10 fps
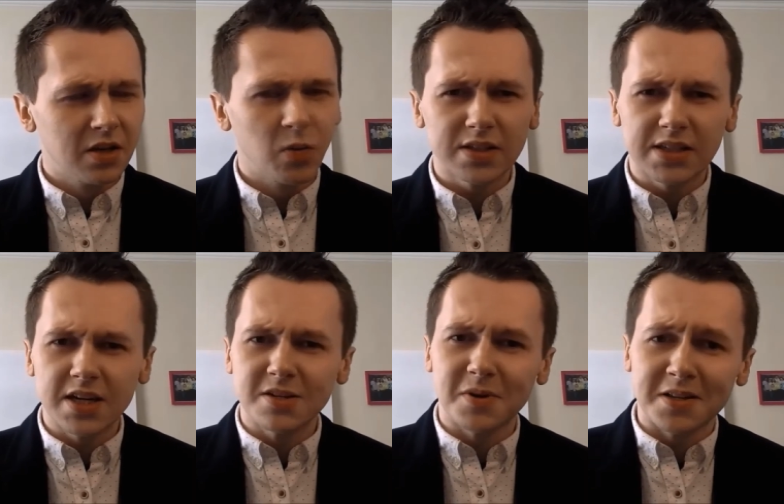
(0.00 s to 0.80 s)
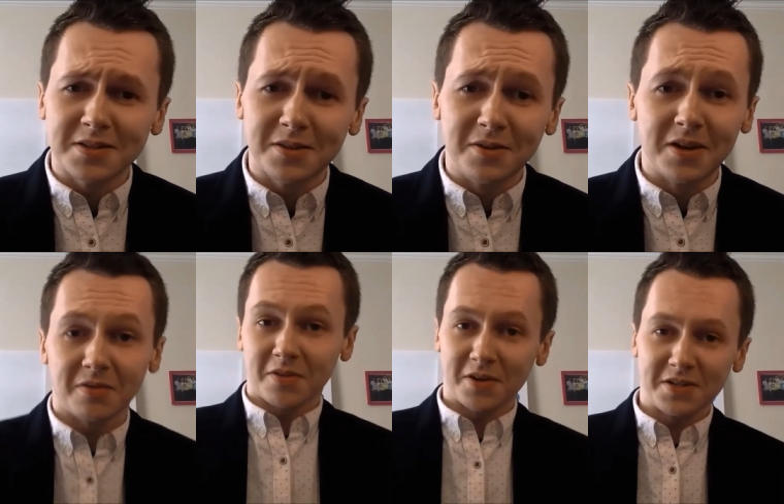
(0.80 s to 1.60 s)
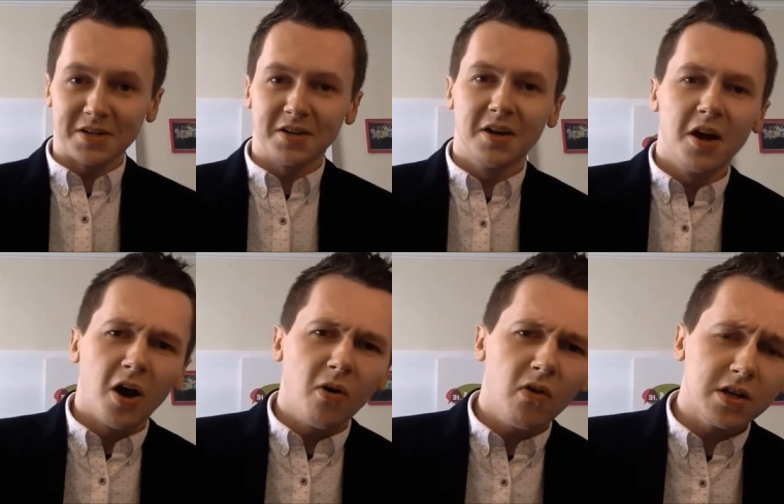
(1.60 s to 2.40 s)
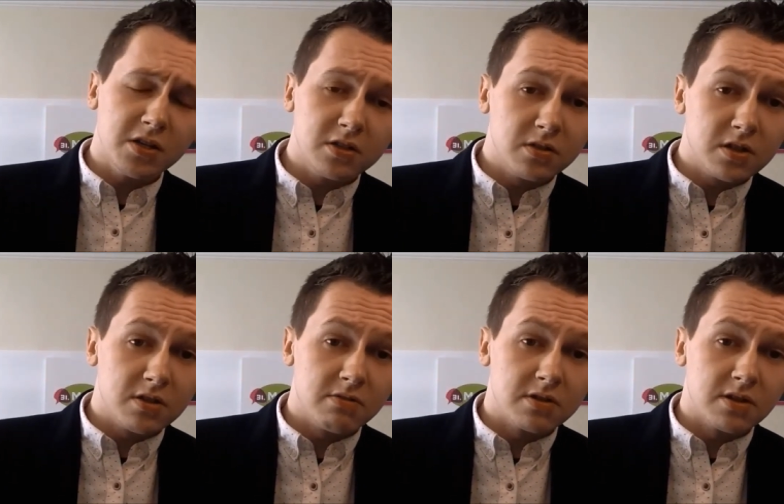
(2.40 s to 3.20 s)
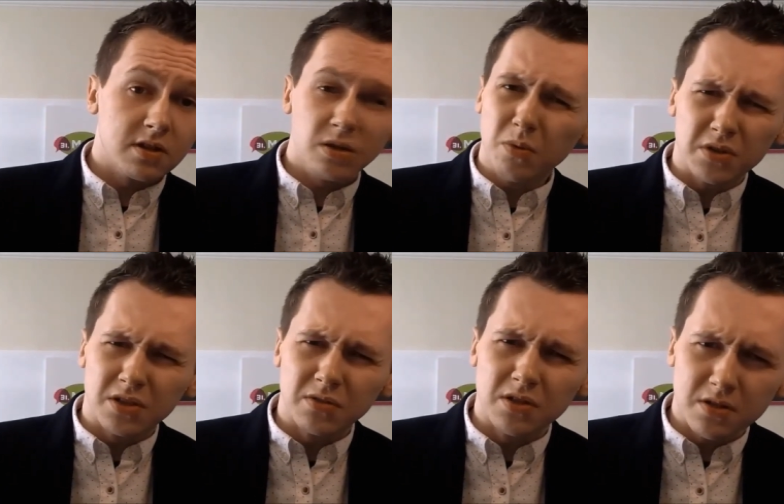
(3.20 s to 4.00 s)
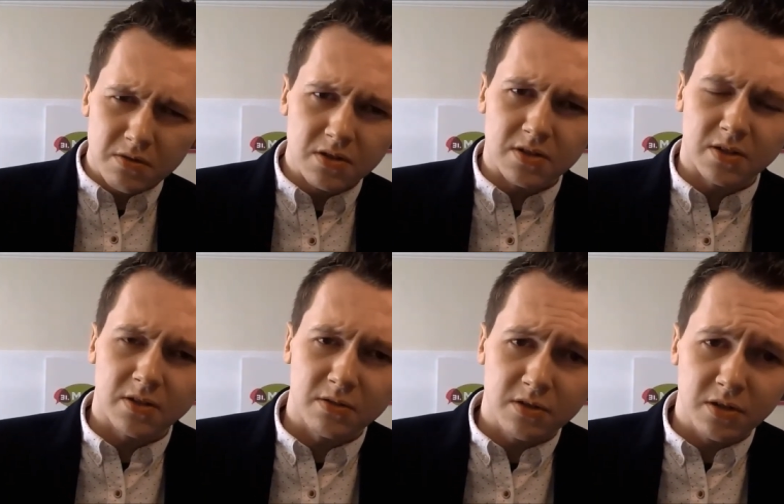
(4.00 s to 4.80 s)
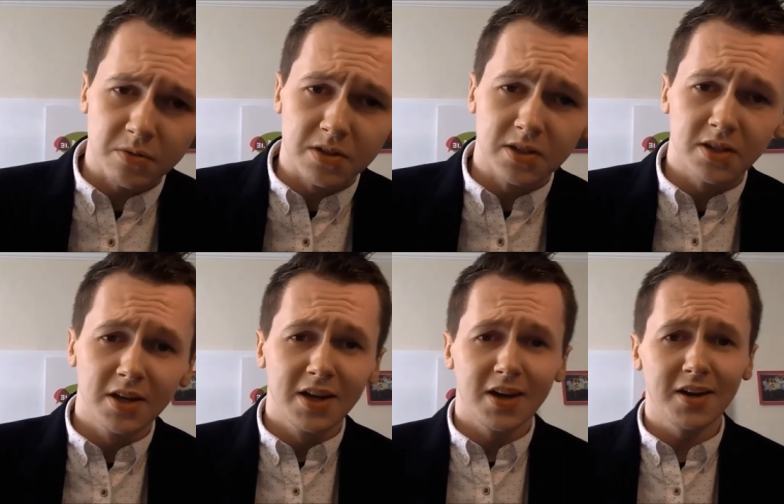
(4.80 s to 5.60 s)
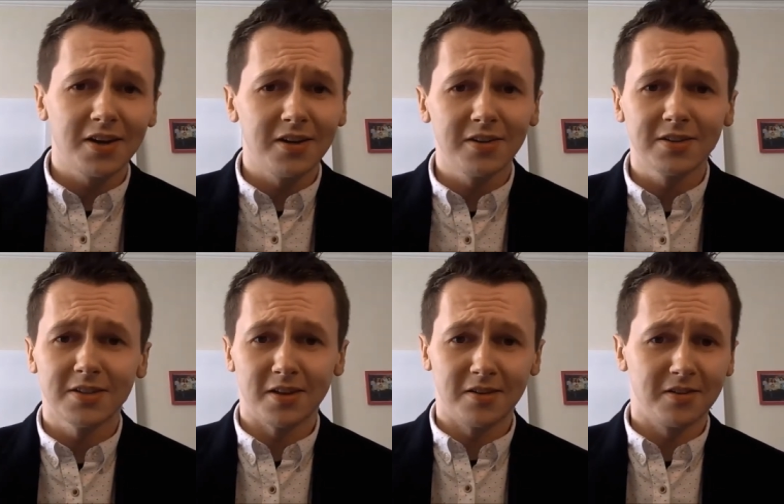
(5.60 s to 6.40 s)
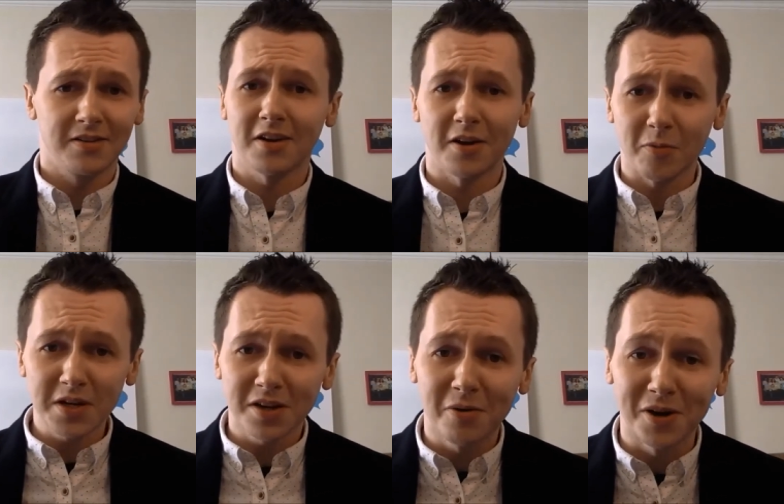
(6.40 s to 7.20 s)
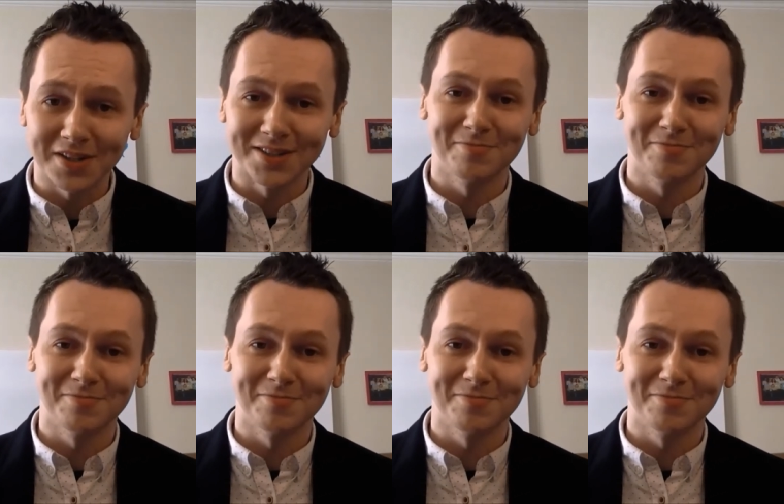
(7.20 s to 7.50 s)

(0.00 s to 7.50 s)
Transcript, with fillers: "What stage you at in school now? Third year? oh, you'll do the junior, you wouldn't do the Junior Cert though, she wouldn't. And I'm kind of looking saying, God, I wish I wouldn't,